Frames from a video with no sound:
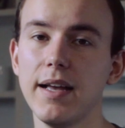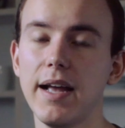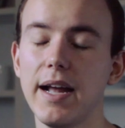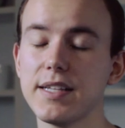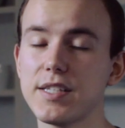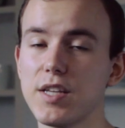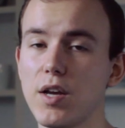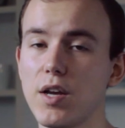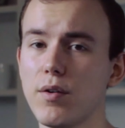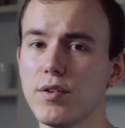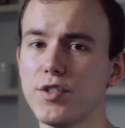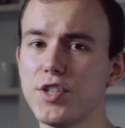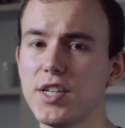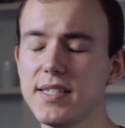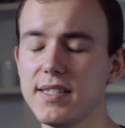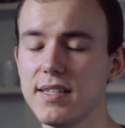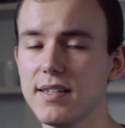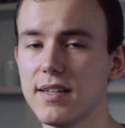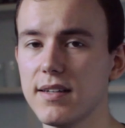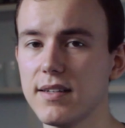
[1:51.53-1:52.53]
And so
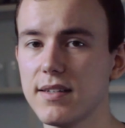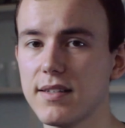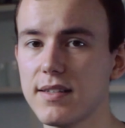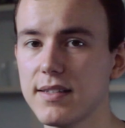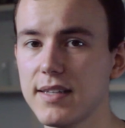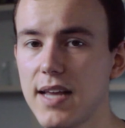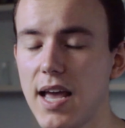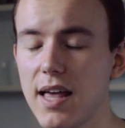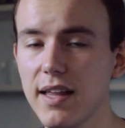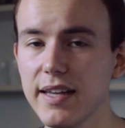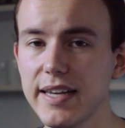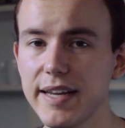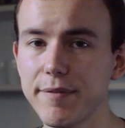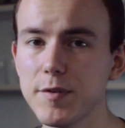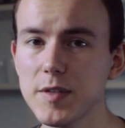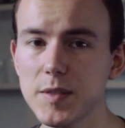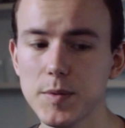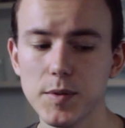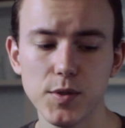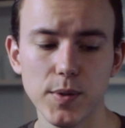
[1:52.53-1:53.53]
just to tell a
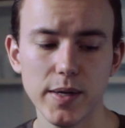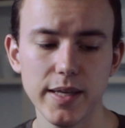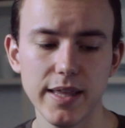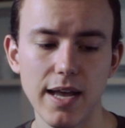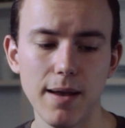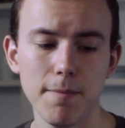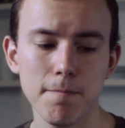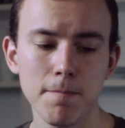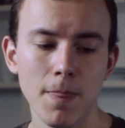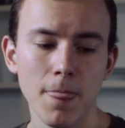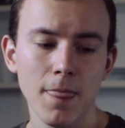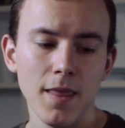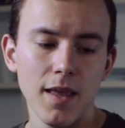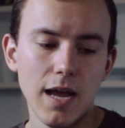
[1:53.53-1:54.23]
difference between that,